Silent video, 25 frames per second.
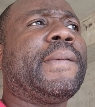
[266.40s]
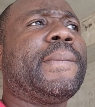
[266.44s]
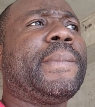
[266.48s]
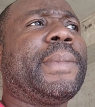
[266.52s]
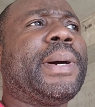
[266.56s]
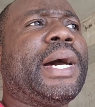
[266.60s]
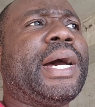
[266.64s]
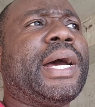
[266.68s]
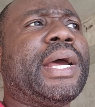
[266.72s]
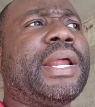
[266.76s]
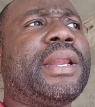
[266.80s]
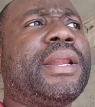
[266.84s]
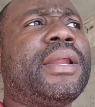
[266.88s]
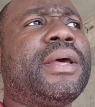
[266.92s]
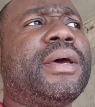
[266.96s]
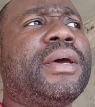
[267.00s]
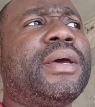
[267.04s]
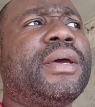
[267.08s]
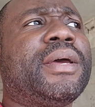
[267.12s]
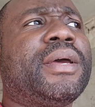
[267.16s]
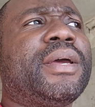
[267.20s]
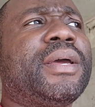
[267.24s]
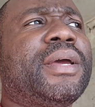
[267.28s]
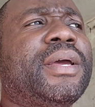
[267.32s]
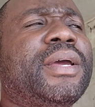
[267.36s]
And
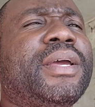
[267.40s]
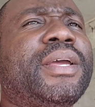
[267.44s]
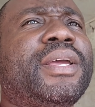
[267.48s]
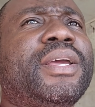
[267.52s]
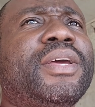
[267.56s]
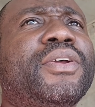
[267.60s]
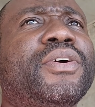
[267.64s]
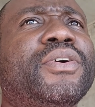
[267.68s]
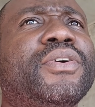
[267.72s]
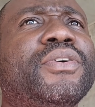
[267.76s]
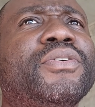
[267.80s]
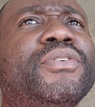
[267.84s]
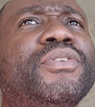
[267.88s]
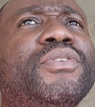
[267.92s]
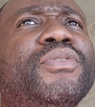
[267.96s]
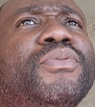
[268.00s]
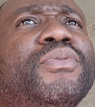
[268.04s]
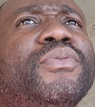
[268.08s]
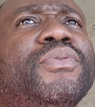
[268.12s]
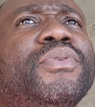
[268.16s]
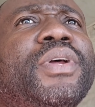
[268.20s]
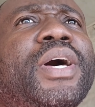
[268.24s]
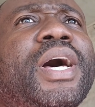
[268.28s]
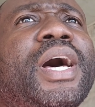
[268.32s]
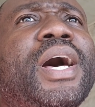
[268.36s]
you
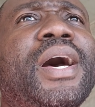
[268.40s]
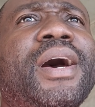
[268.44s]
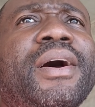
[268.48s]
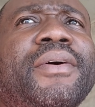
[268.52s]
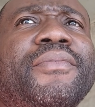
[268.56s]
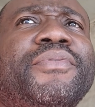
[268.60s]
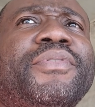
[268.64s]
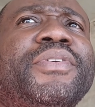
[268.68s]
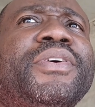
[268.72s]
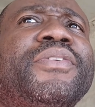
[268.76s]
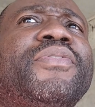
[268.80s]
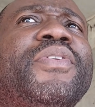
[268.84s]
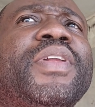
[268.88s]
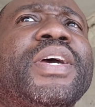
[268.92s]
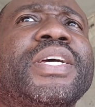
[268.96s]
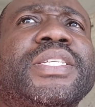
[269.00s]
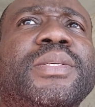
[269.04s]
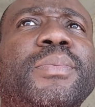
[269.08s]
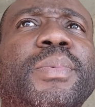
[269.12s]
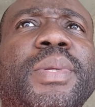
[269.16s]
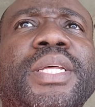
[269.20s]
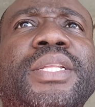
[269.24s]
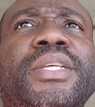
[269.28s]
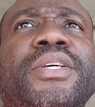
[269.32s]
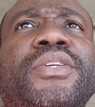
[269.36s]
will have the
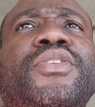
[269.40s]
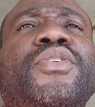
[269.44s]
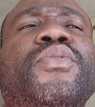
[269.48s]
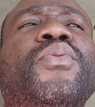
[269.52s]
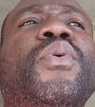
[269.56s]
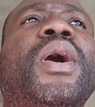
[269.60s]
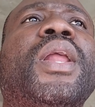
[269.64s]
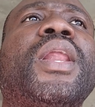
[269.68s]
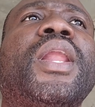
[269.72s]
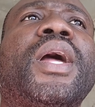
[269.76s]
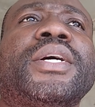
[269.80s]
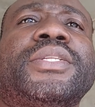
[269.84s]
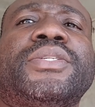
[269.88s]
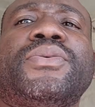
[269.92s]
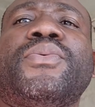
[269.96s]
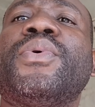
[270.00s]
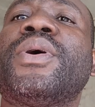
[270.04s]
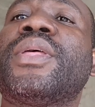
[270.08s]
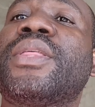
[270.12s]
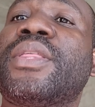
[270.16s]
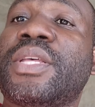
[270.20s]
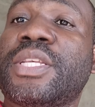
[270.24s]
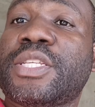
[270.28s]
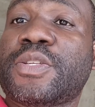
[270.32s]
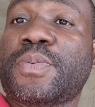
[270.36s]
flexibility to do a lot
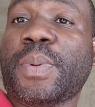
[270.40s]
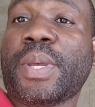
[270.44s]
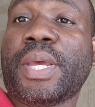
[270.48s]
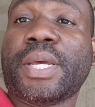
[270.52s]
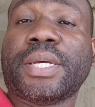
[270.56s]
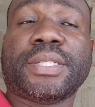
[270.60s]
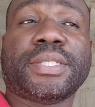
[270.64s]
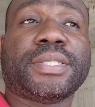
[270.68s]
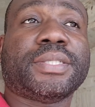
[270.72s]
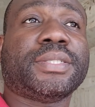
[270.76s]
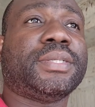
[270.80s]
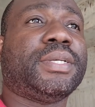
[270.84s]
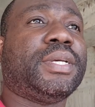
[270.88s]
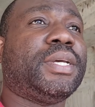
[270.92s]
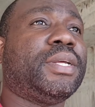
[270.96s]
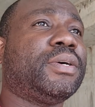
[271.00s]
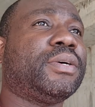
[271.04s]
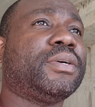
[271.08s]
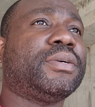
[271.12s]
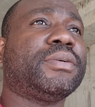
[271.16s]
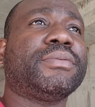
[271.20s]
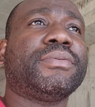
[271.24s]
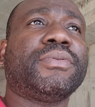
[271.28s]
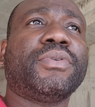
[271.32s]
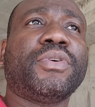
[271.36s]
with the space.
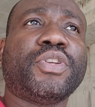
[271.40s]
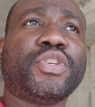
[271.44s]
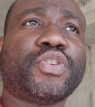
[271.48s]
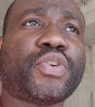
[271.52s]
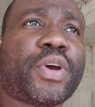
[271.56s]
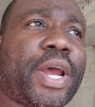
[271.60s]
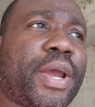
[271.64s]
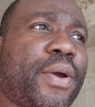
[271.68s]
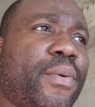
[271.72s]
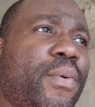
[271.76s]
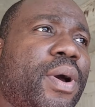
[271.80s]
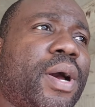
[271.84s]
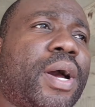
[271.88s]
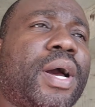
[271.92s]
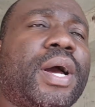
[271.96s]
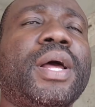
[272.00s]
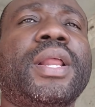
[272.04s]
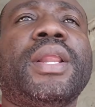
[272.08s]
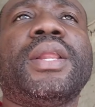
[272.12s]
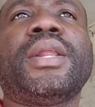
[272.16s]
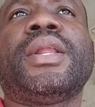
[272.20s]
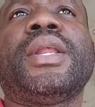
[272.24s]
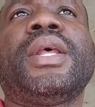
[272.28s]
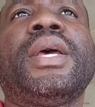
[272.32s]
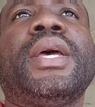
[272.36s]

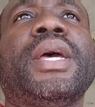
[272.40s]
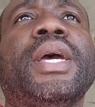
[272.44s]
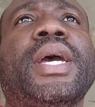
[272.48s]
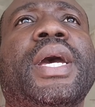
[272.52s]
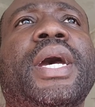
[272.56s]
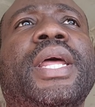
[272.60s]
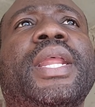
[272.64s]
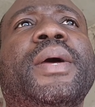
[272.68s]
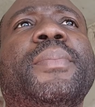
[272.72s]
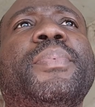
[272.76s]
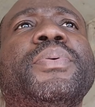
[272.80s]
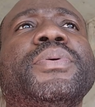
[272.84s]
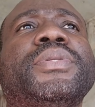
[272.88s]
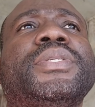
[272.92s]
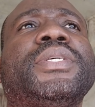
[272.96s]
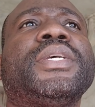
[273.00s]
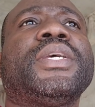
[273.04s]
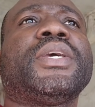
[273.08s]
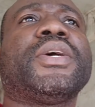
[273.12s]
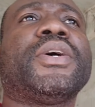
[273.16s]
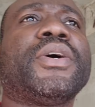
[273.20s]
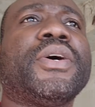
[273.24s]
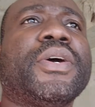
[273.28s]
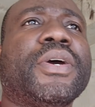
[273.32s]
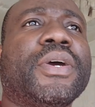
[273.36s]
Drywall, kind of
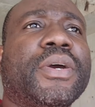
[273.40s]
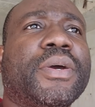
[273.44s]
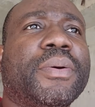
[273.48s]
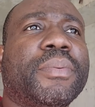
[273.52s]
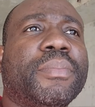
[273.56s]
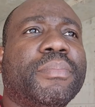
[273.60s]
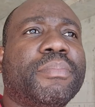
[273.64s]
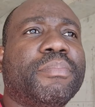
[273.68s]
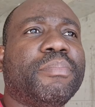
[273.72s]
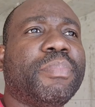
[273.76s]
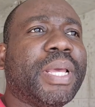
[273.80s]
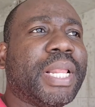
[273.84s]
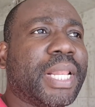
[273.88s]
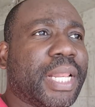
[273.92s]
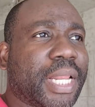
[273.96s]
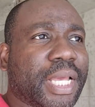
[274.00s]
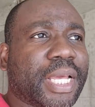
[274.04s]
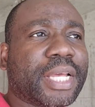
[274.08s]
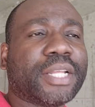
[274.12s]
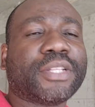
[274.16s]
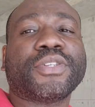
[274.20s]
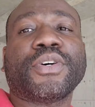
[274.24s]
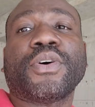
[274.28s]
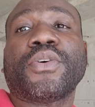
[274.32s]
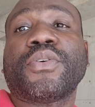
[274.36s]
building
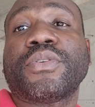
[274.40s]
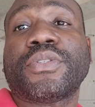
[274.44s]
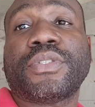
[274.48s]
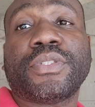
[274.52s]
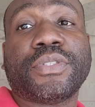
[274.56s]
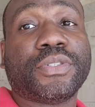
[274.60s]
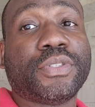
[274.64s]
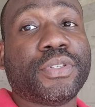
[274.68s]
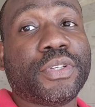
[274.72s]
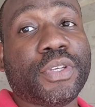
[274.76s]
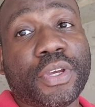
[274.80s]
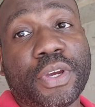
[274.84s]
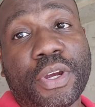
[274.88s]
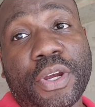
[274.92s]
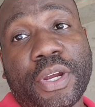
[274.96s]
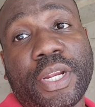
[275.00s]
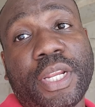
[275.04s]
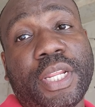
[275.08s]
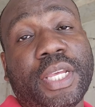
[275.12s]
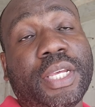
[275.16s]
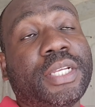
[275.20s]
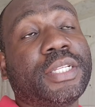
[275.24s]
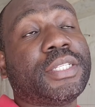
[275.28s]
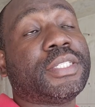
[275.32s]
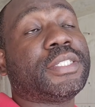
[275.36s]
it out to your
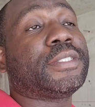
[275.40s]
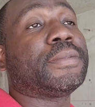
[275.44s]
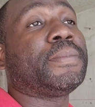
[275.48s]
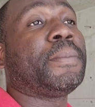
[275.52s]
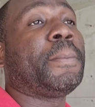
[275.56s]
needs.